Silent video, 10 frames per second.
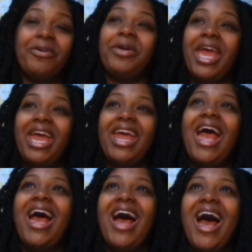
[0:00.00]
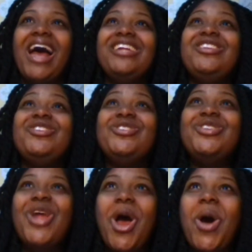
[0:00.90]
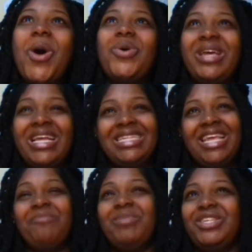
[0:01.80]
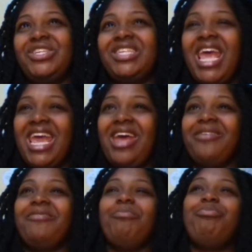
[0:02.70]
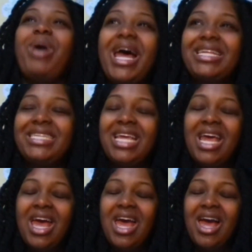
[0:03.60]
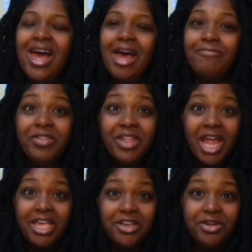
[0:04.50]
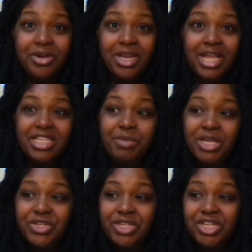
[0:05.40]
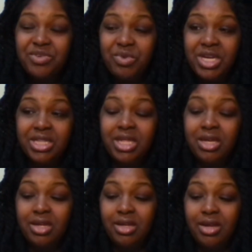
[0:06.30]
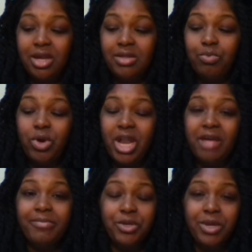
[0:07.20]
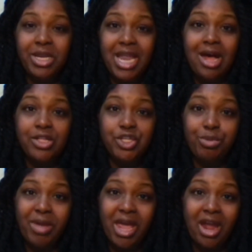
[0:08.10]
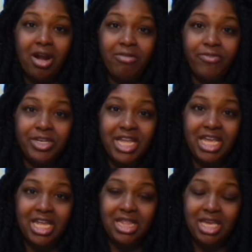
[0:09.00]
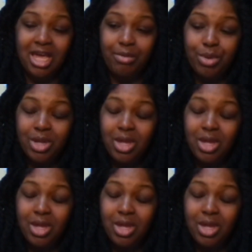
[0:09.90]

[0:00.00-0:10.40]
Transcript: okay? I know it's ambitious AF, but I feel that I can do it, especially with what I'm doing now to prepare for taking the KIIP.